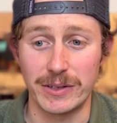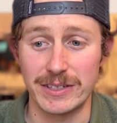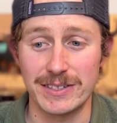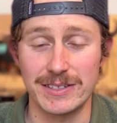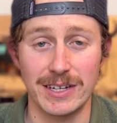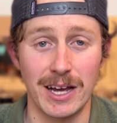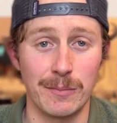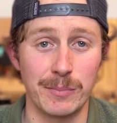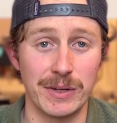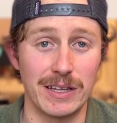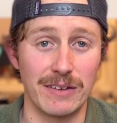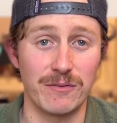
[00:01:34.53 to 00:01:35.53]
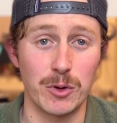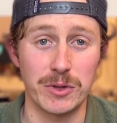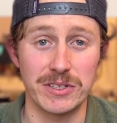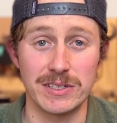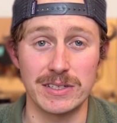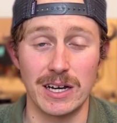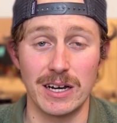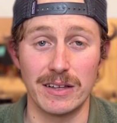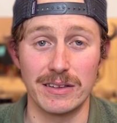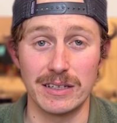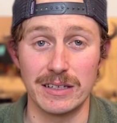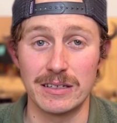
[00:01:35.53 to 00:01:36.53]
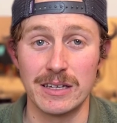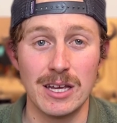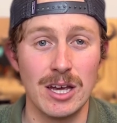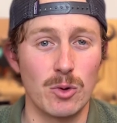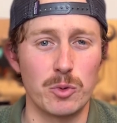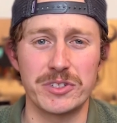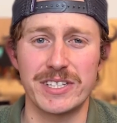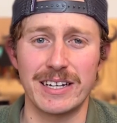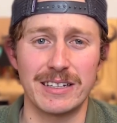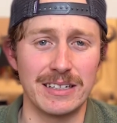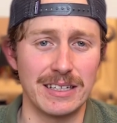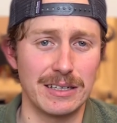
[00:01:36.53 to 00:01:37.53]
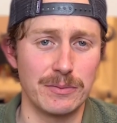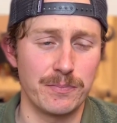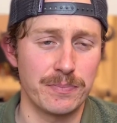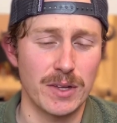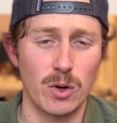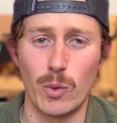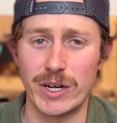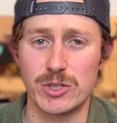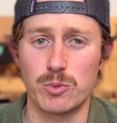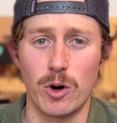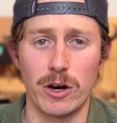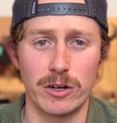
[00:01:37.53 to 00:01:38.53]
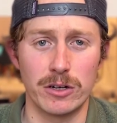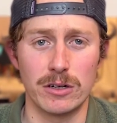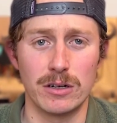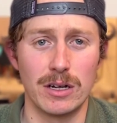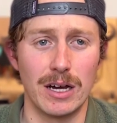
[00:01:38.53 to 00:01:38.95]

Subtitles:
This is a company that focuses on the recycling, wastewater,